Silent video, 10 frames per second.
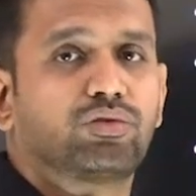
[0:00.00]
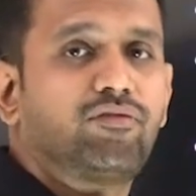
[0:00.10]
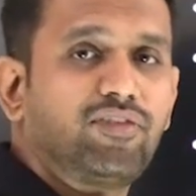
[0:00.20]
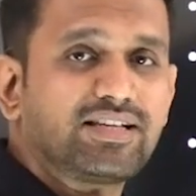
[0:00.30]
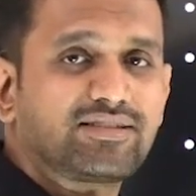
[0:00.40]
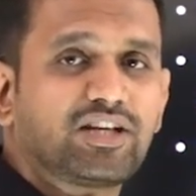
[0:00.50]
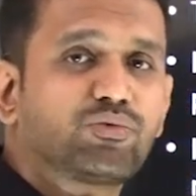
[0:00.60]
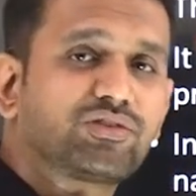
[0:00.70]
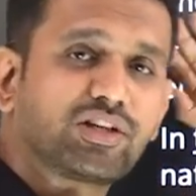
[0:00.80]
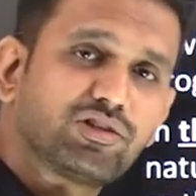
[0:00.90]
First stage
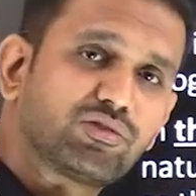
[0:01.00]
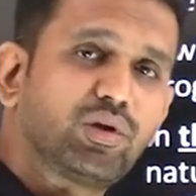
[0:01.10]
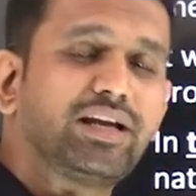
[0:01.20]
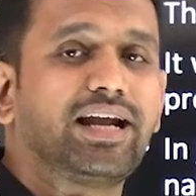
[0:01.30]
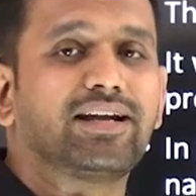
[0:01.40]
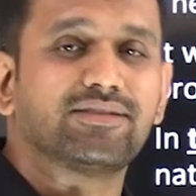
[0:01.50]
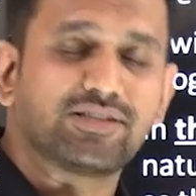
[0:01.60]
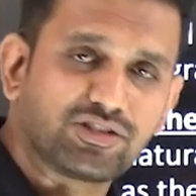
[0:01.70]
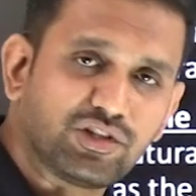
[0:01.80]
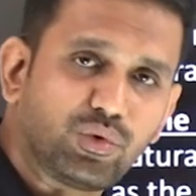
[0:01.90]
was successful in
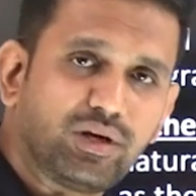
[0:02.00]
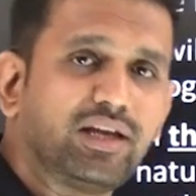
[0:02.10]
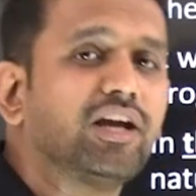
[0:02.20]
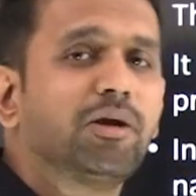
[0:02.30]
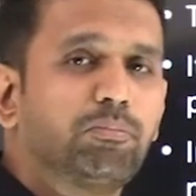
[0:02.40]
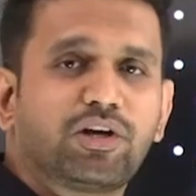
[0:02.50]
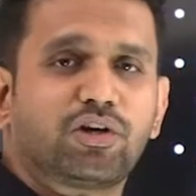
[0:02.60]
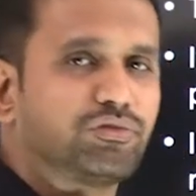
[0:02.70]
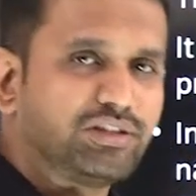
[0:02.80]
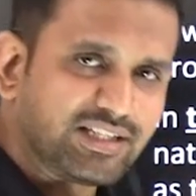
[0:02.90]
1960s only
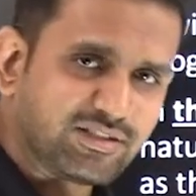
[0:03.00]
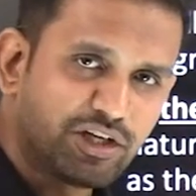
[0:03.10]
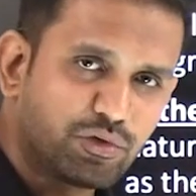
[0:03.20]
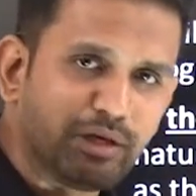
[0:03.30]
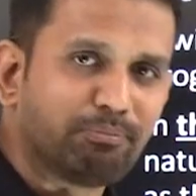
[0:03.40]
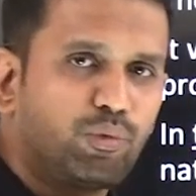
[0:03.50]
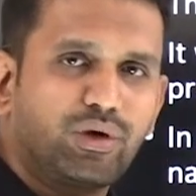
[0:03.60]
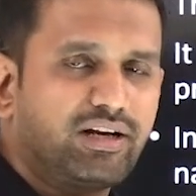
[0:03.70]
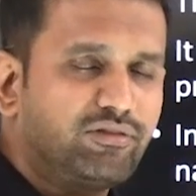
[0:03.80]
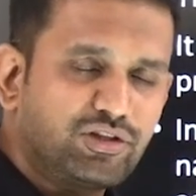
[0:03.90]
because we just need to
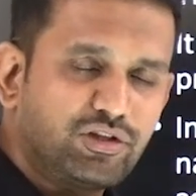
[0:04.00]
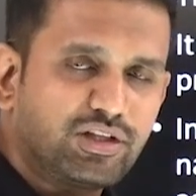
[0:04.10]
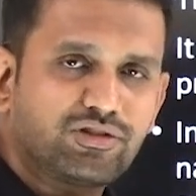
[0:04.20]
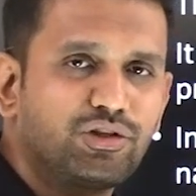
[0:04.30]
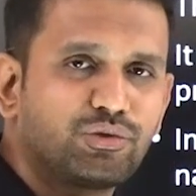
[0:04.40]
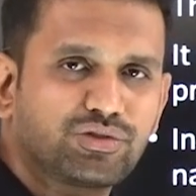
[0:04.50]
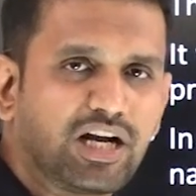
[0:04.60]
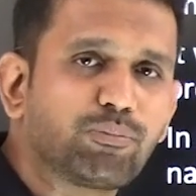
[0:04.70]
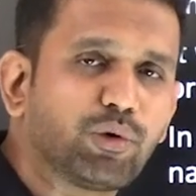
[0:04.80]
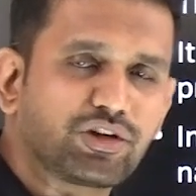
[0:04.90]
import and we just need to
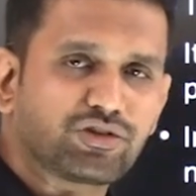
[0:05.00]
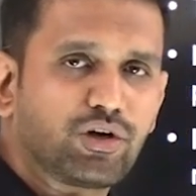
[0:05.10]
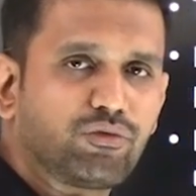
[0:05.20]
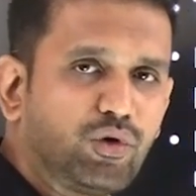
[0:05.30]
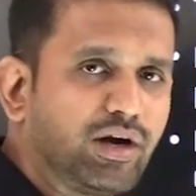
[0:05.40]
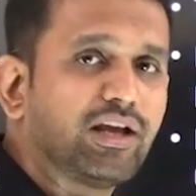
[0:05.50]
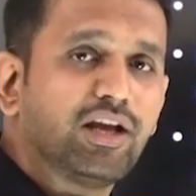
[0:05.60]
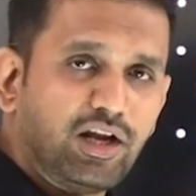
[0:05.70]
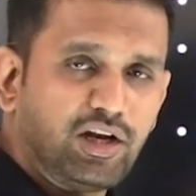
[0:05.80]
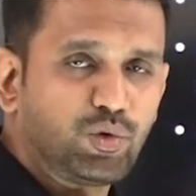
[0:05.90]
start production of what?
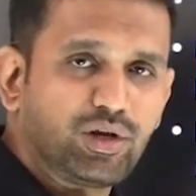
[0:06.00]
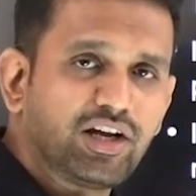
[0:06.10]
Nuclear